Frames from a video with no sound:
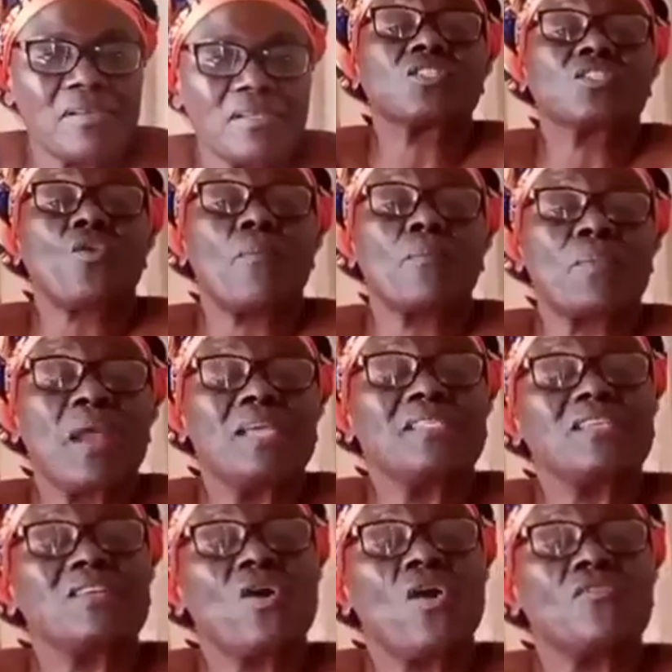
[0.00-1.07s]
It's
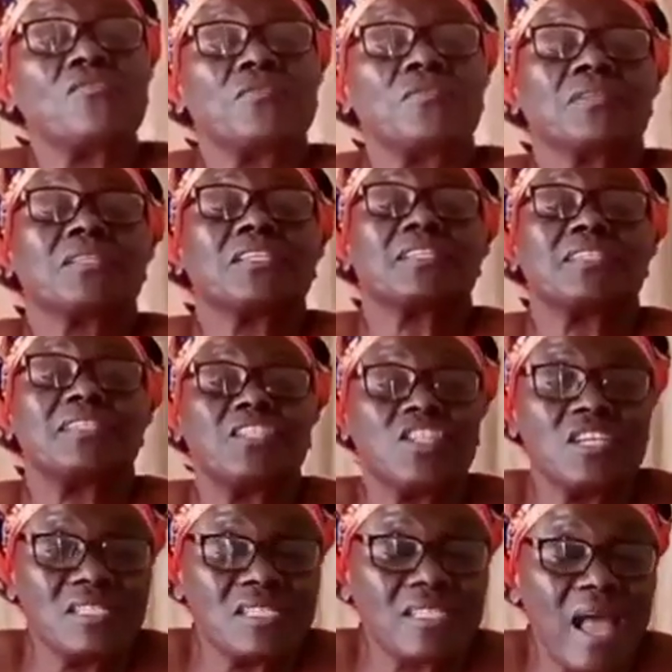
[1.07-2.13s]
comprising of the
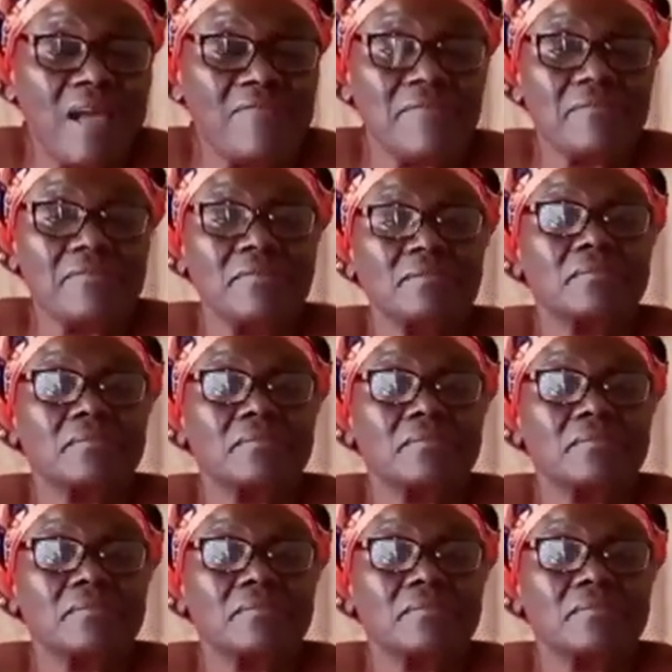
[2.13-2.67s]
teaching staff,